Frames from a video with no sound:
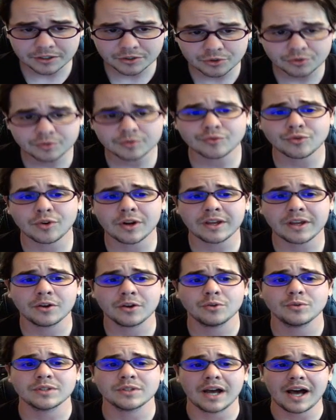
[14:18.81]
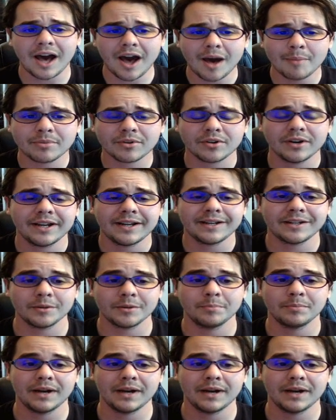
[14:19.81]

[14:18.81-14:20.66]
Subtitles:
True Dracos operate